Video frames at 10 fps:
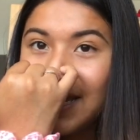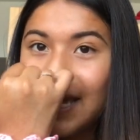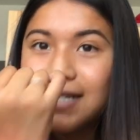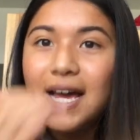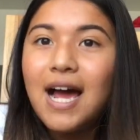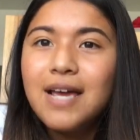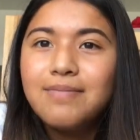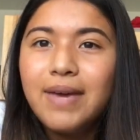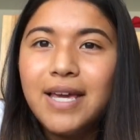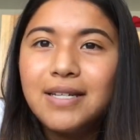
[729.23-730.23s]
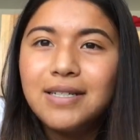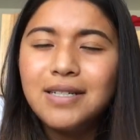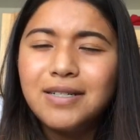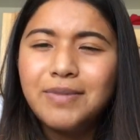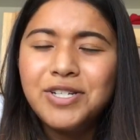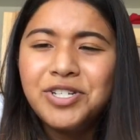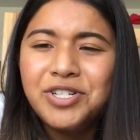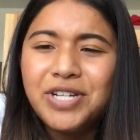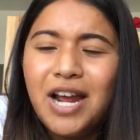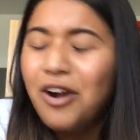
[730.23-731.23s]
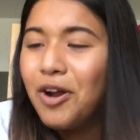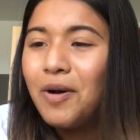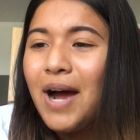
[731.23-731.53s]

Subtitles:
and I make a bunch, I don't know,